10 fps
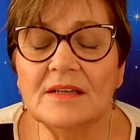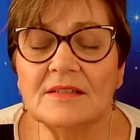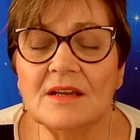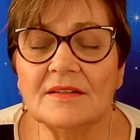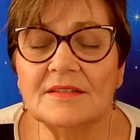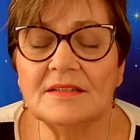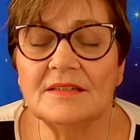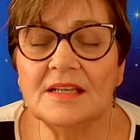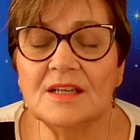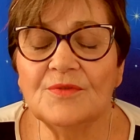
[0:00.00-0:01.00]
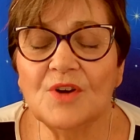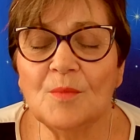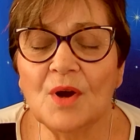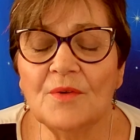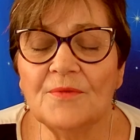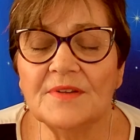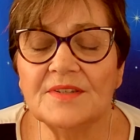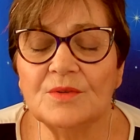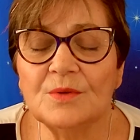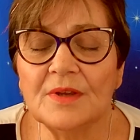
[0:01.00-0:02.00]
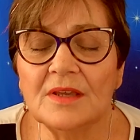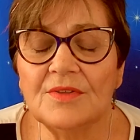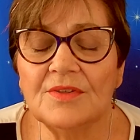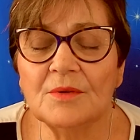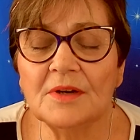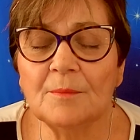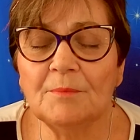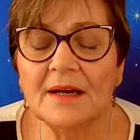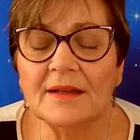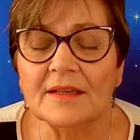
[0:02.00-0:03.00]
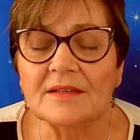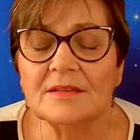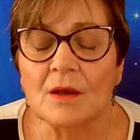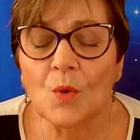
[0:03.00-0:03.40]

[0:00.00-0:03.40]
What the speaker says: and toxicity from our physical etheric bodies.